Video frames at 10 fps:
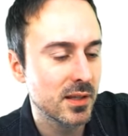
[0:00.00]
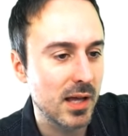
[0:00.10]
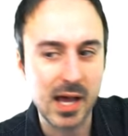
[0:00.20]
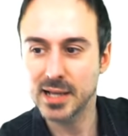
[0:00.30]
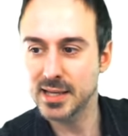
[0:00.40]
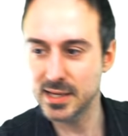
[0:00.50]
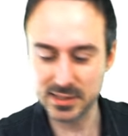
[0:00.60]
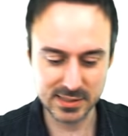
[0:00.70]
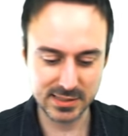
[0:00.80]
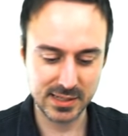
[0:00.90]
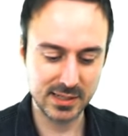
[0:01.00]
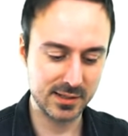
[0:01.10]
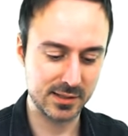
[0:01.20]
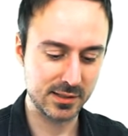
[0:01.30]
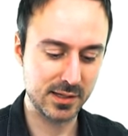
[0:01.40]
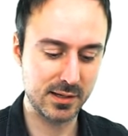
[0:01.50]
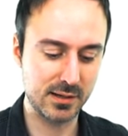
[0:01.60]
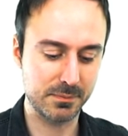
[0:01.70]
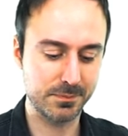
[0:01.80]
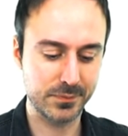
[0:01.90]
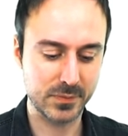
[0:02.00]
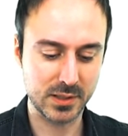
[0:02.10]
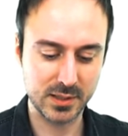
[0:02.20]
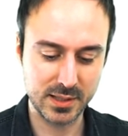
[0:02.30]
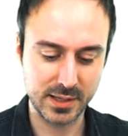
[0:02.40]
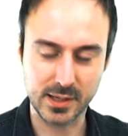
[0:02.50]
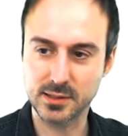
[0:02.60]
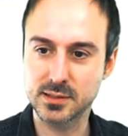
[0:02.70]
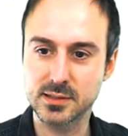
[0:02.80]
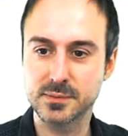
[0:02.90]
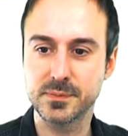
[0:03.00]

I can't stand it. Yeah, I can't.